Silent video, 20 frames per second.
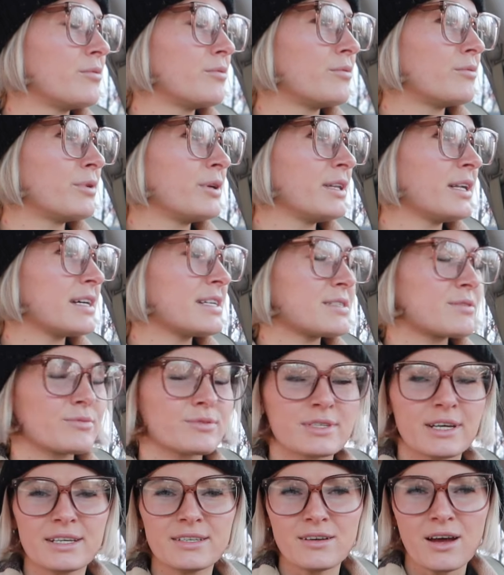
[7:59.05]
realized,
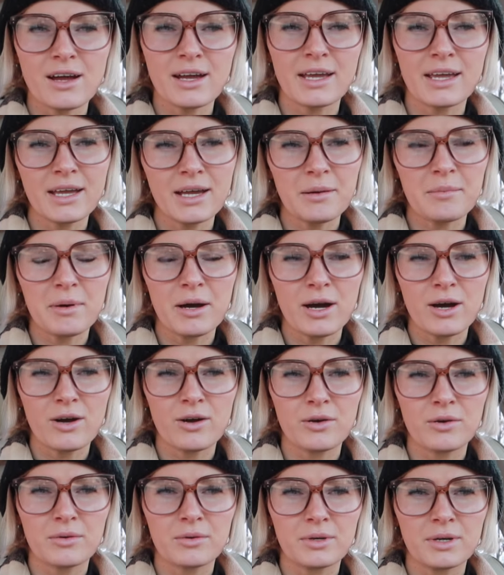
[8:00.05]
was I talking
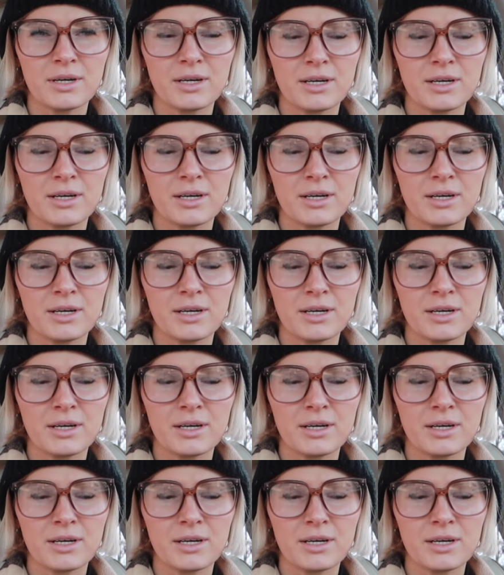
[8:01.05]
about